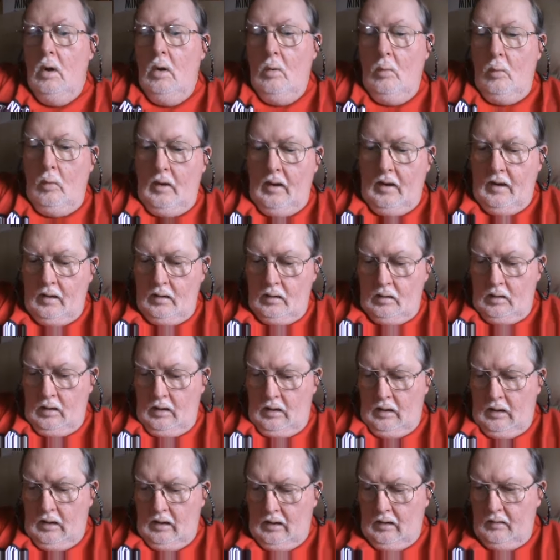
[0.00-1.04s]
when
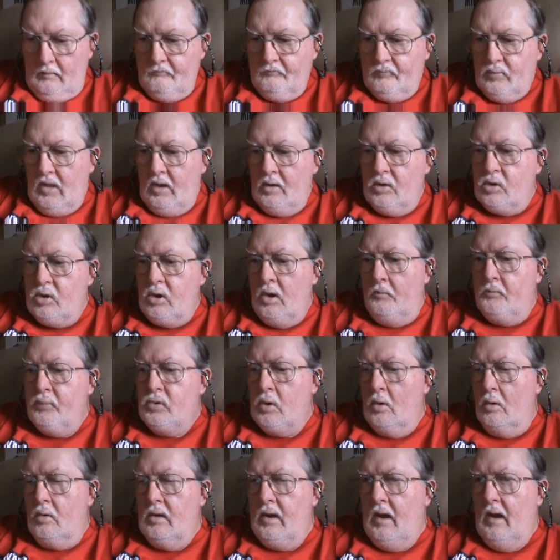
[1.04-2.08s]
uh, the
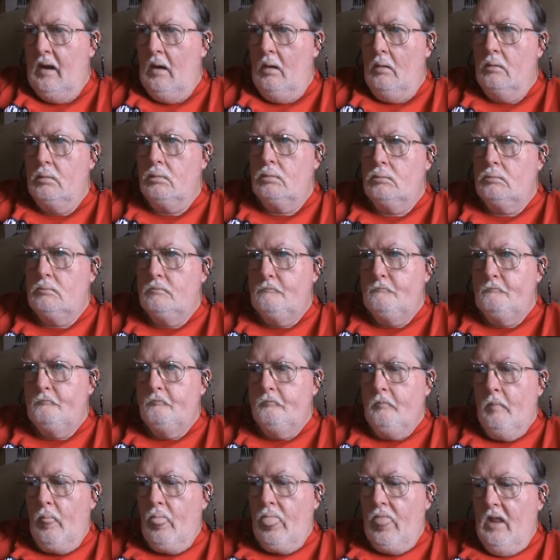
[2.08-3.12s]
chips are down
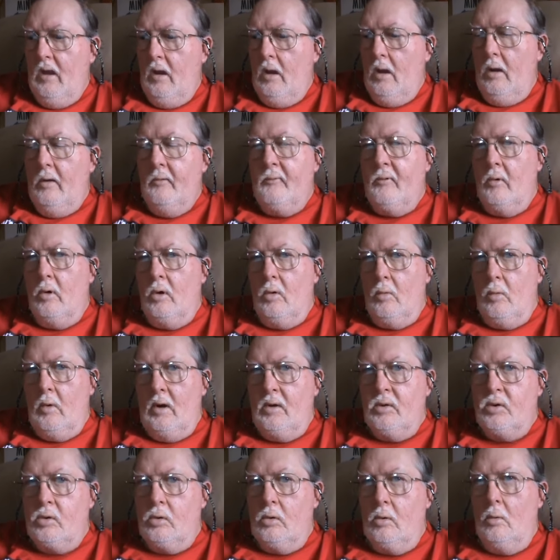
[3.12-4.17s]
for the
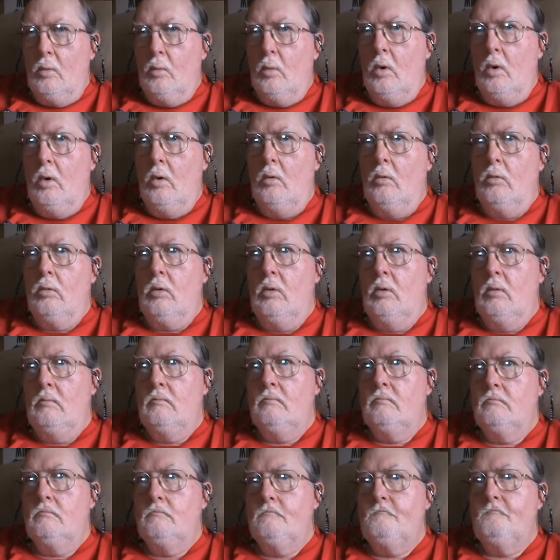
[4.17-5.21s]
rest of the world
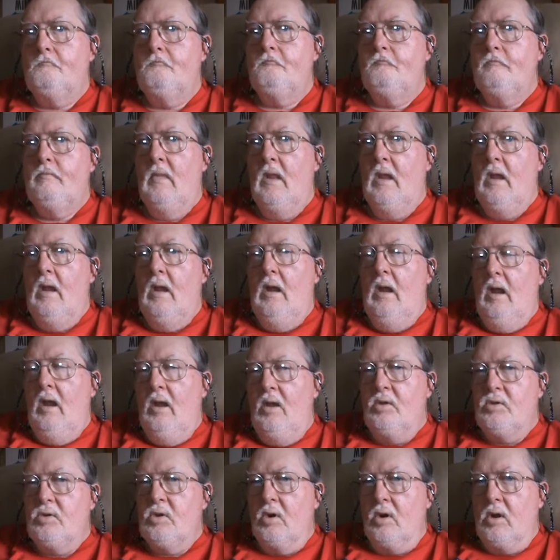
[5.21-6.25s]

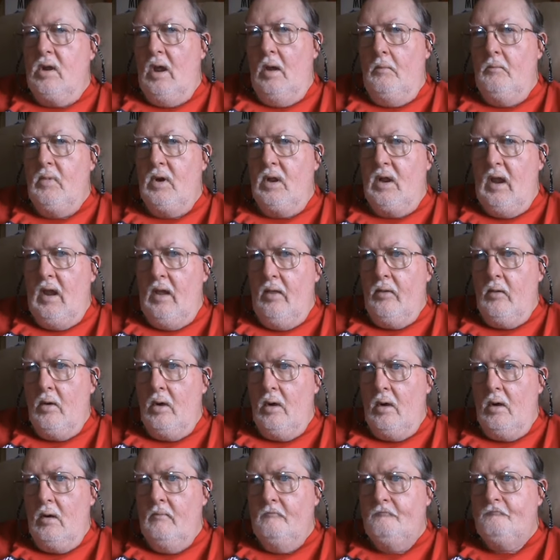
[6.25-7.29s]
is to come
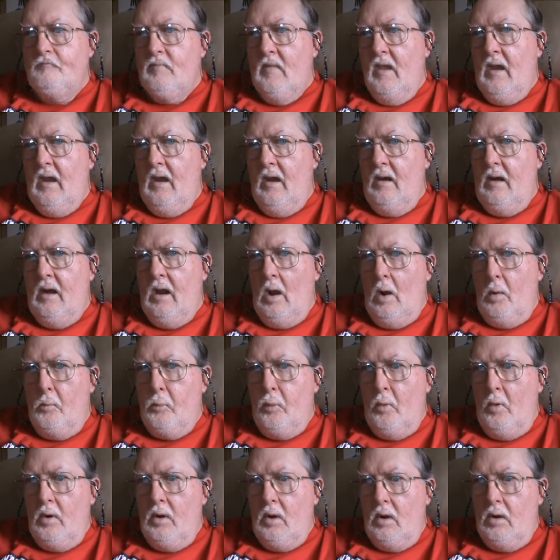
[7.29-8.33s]
together and help
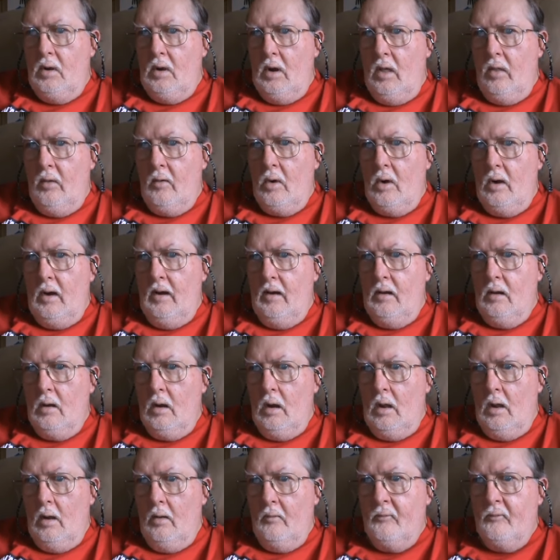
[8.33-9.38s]
one another in
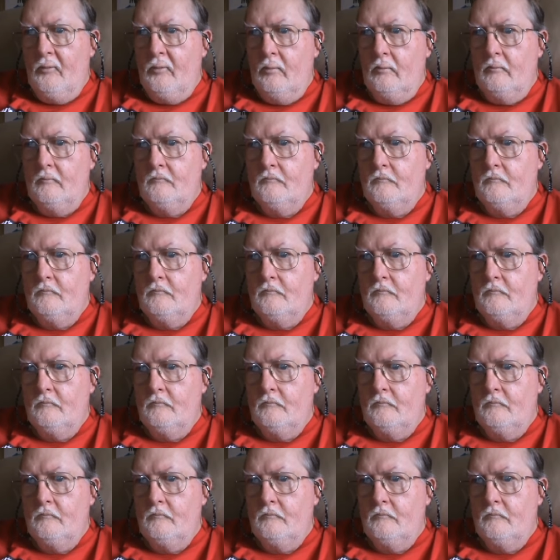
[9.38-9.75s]
love.